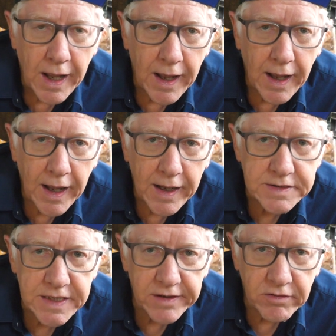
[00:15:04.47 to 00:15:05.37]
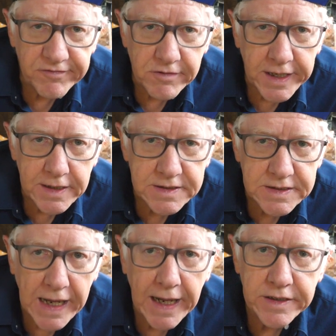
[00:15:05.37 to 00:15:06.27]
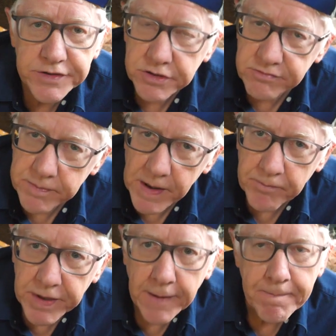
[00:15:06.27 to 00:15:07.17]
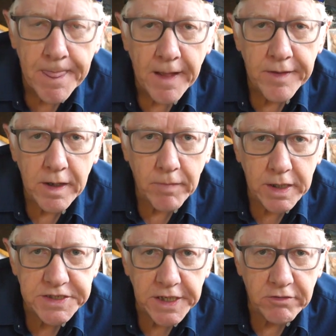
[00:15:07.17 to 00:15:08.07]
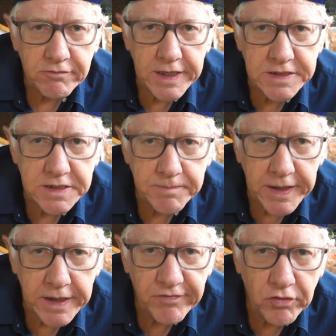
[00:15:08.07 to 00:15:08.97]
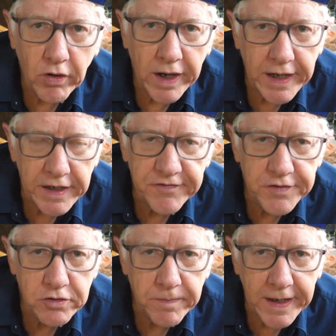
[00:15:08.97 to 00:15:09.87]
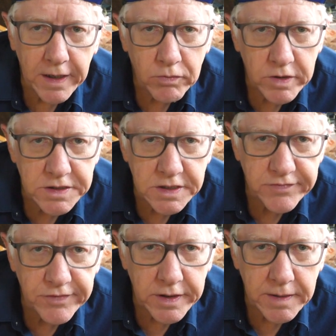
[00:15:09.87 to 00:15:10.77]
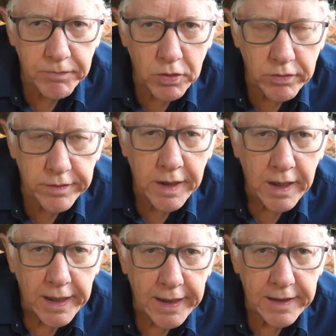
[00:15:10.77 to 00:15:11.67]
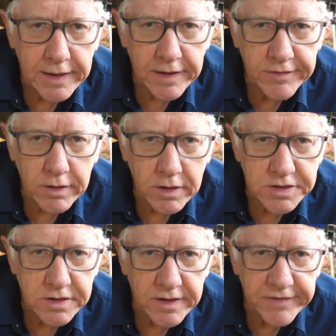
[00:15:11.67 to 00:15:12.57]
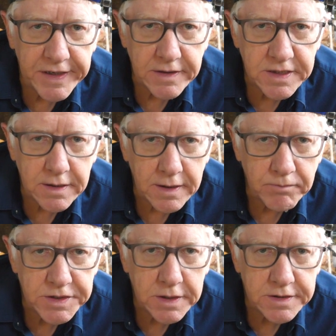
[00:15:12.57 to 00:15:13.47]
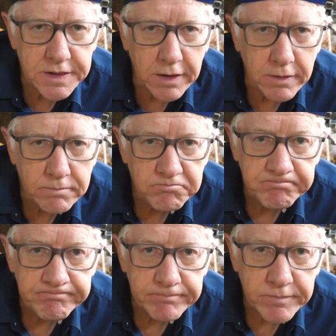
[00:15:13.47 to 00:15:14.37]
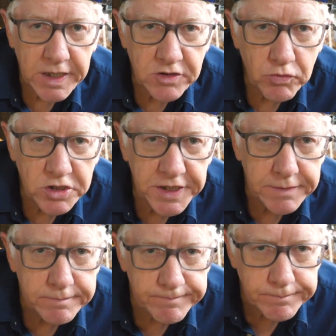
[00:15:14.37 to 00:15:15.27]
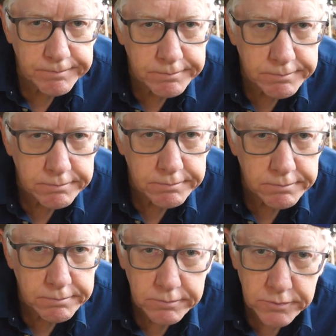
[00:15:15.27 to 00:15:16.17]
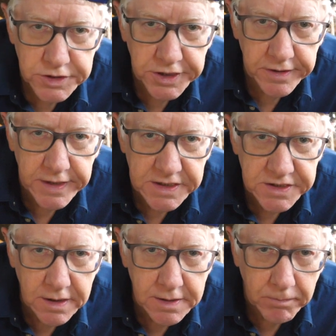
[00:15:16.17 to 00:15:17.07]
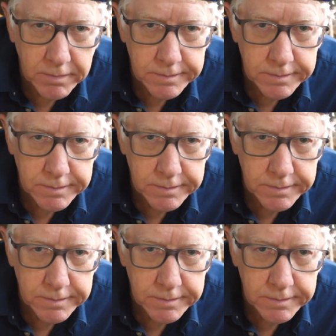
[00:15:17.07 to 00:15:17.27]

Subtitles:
Tell your friends, and do remember that my channel raises money for a food bank, which is very important in these cost of living times. So, thanks for watching. See you next time.